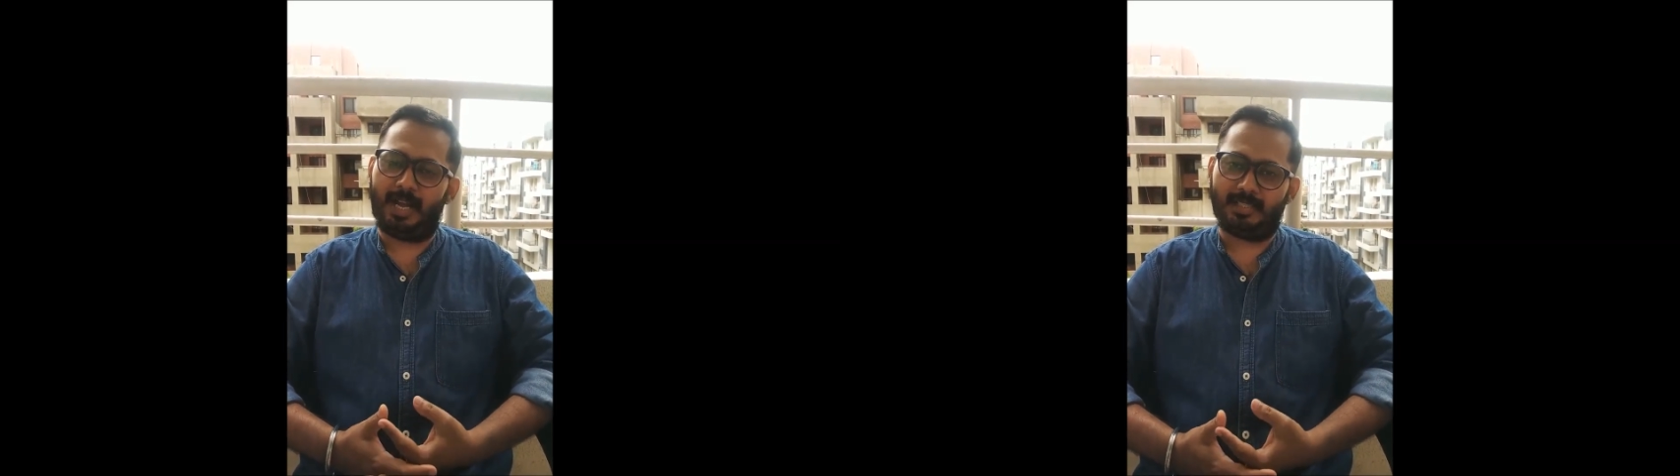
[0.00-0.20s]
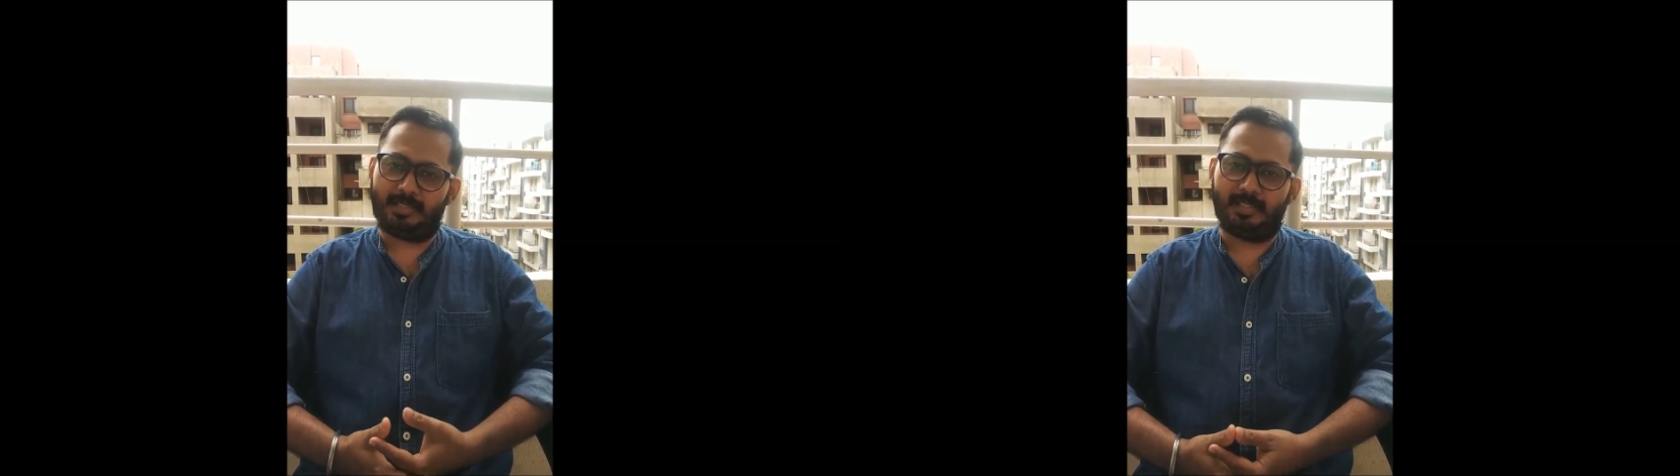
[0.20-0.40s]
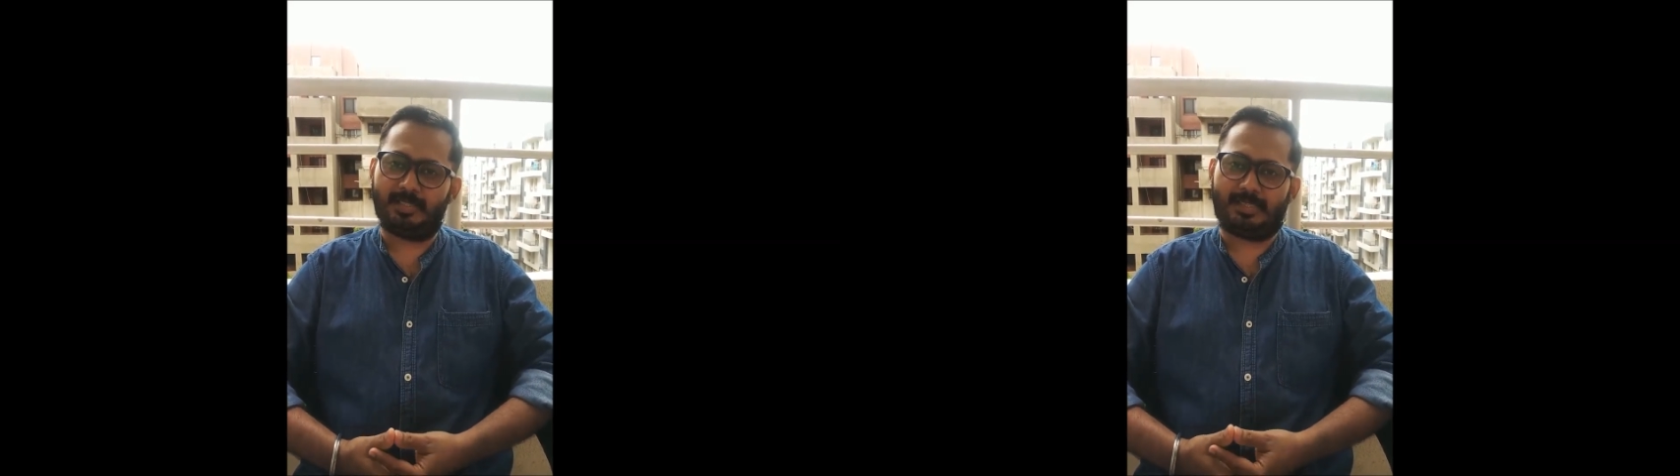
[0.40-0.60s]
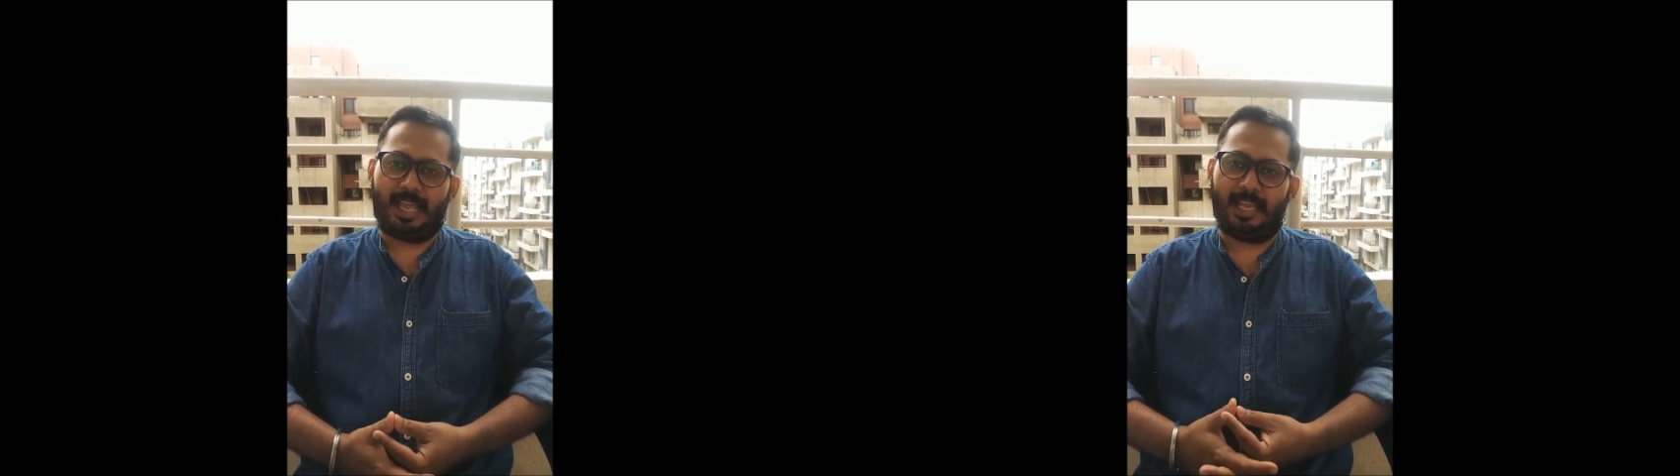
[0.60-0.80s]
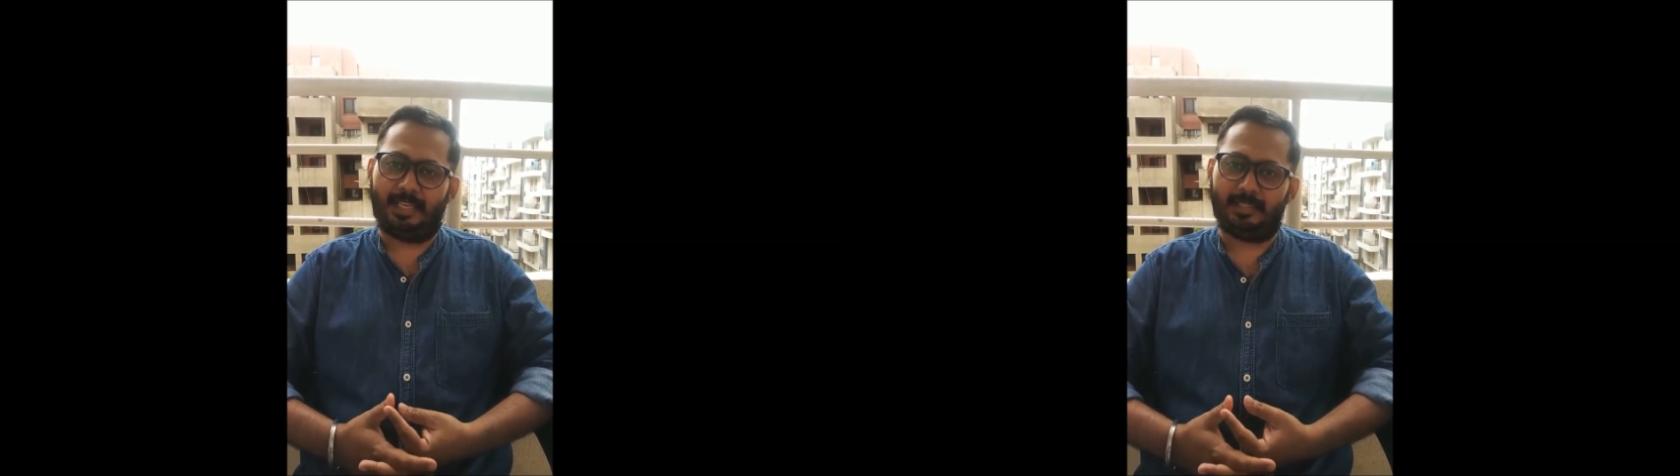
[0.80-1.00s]
masters
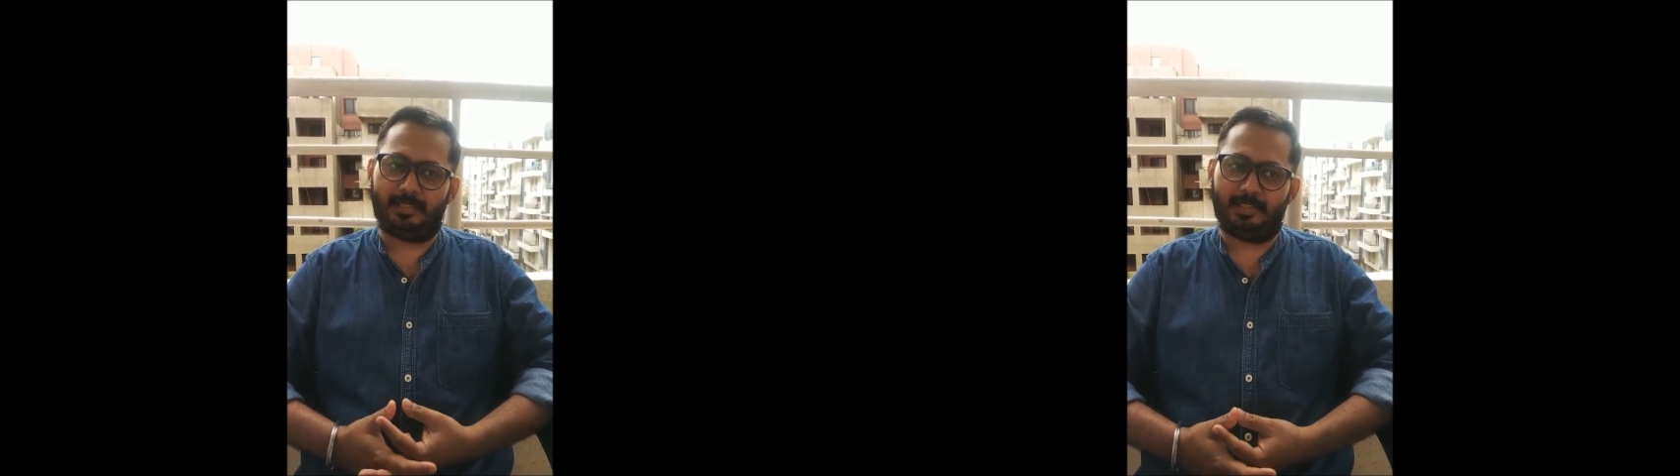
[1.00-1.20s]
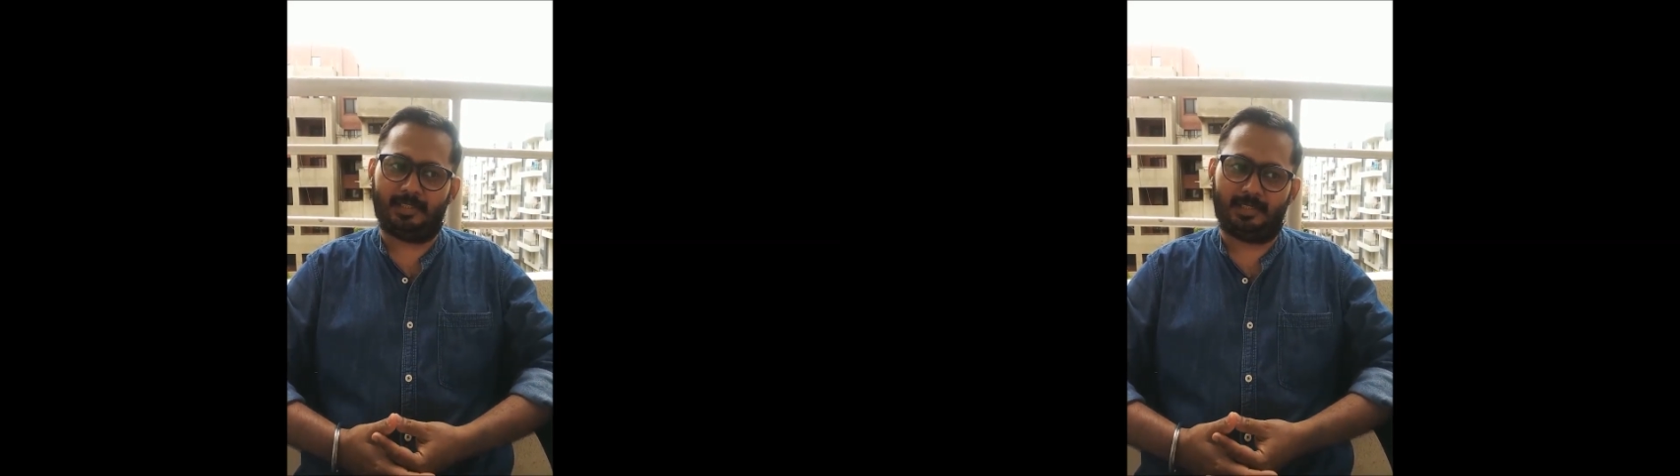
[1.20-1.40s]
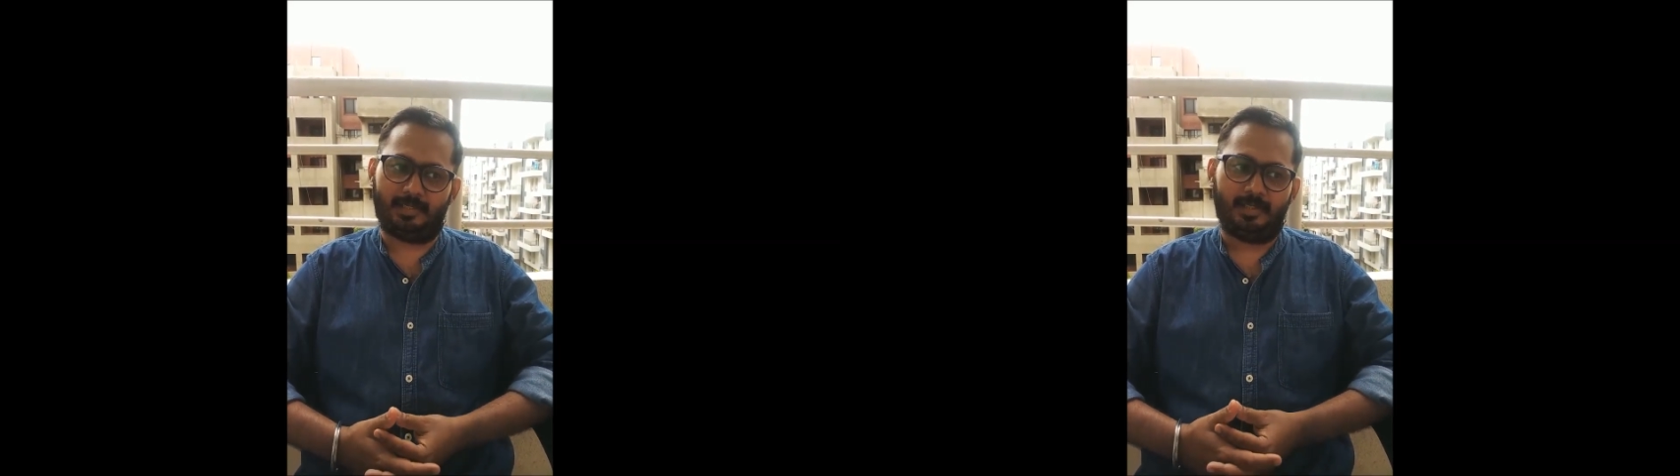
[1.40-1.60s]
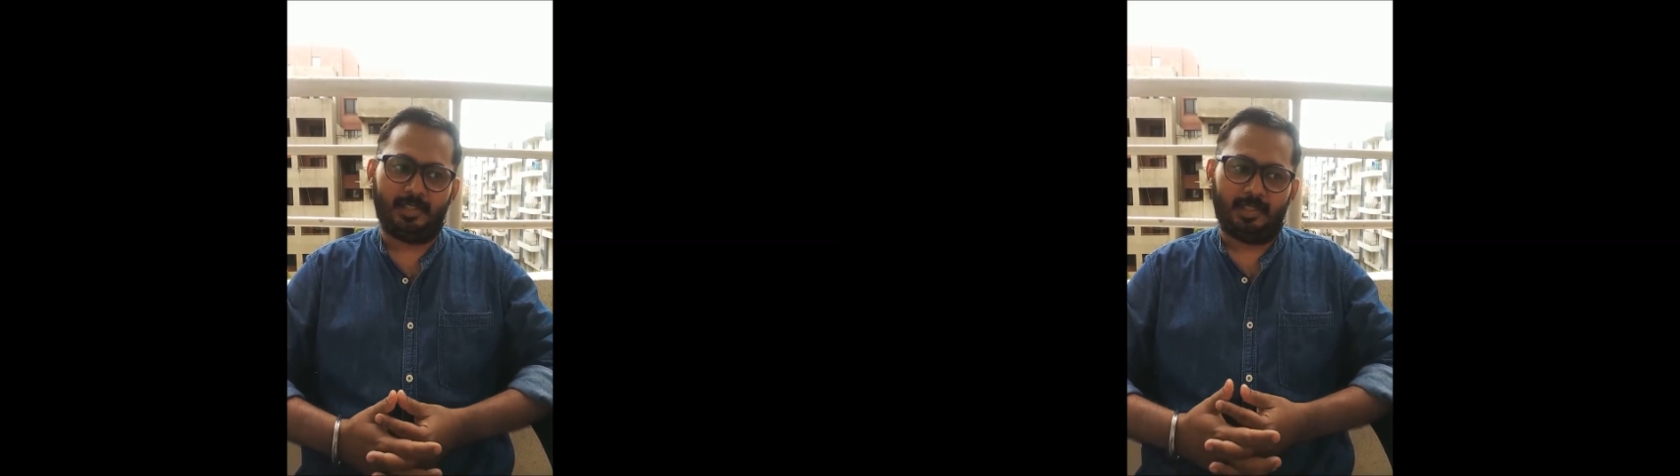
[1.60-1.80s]
and